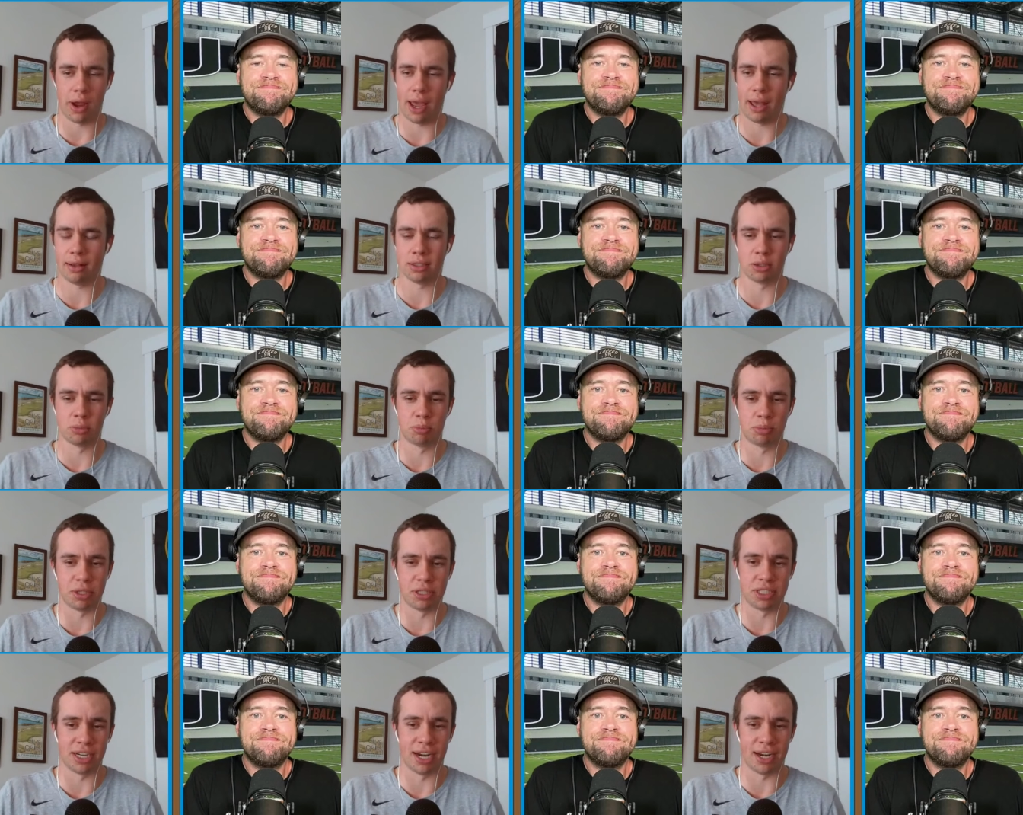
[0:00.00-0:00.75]
Speaker 1: Alex,
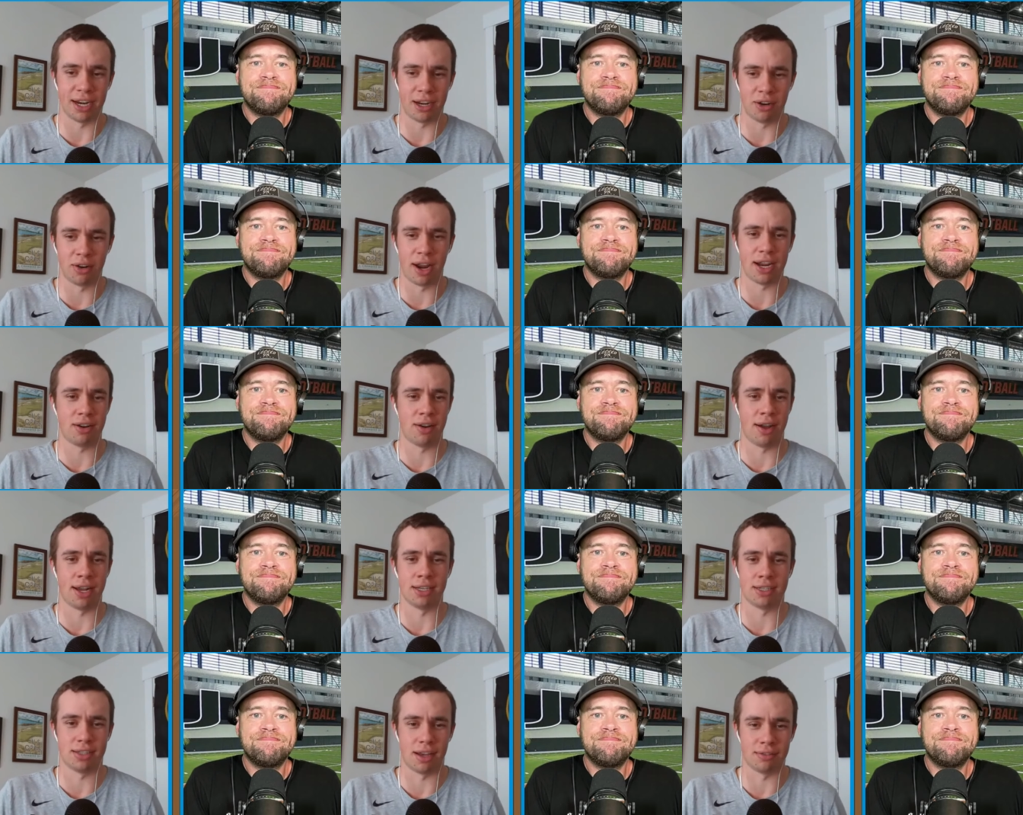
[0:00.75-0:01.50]
appreciate it. Great,
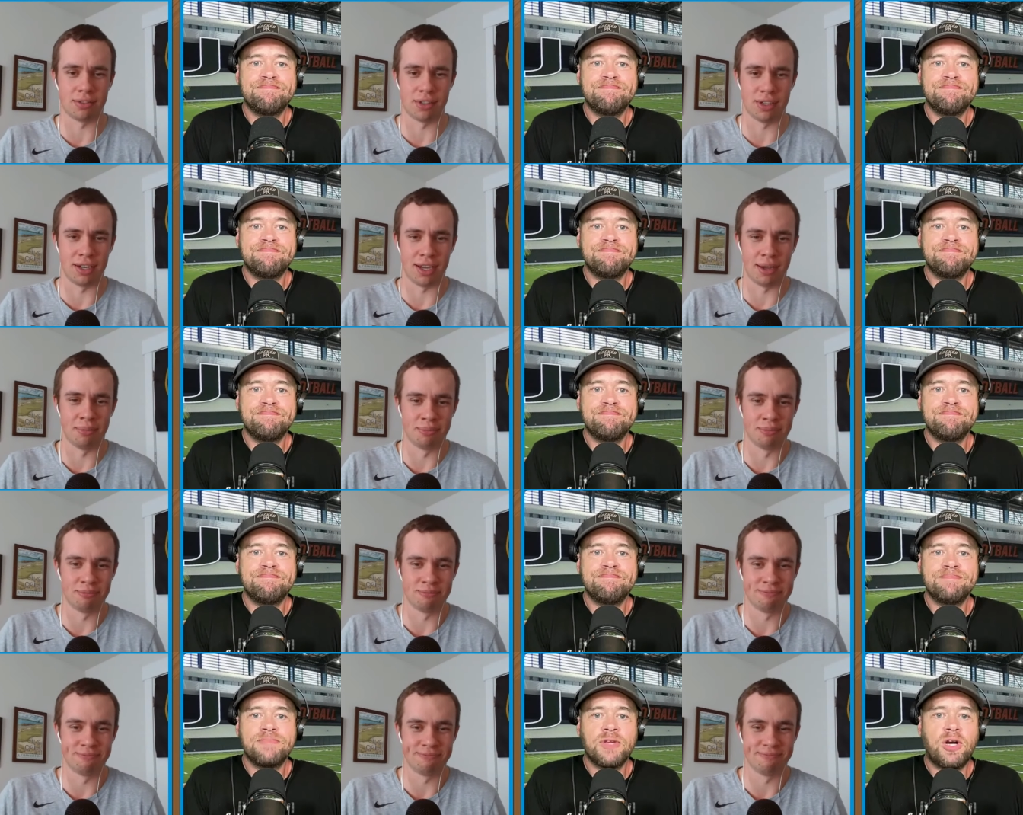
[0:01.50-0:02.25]
great stuff today.
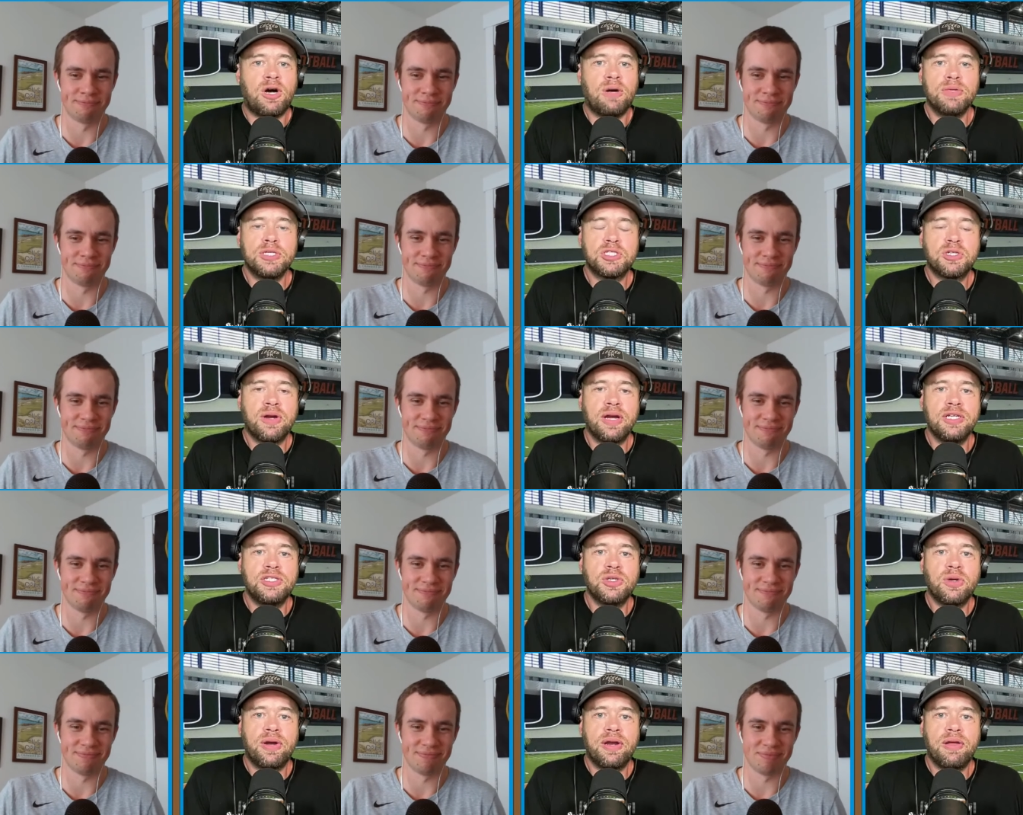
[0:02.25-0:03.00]
Speaker 2: Always great
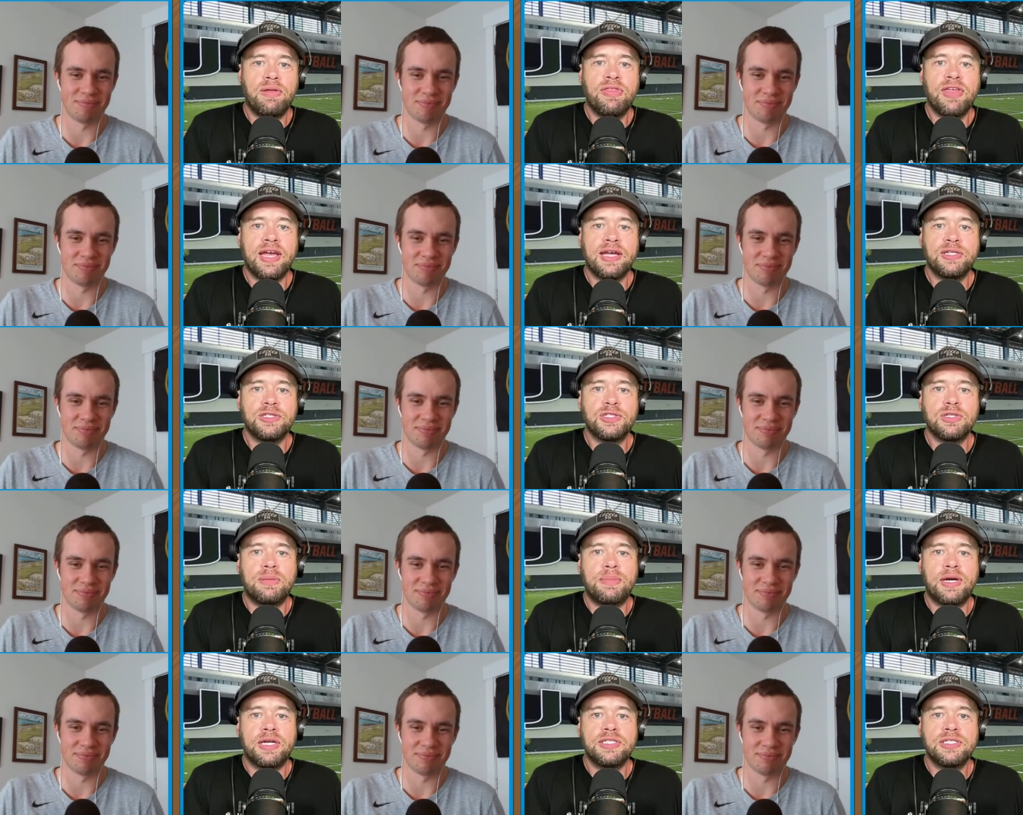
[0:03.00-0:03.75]
joining you. Thank you
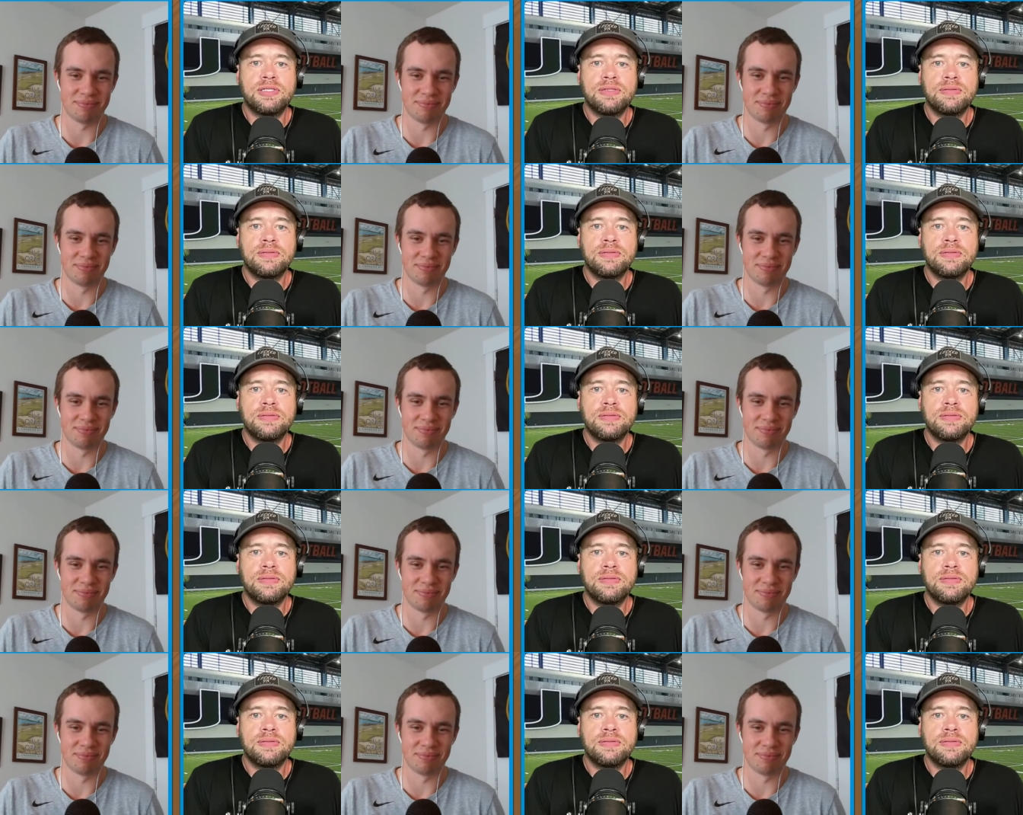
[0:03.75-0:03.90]
so much.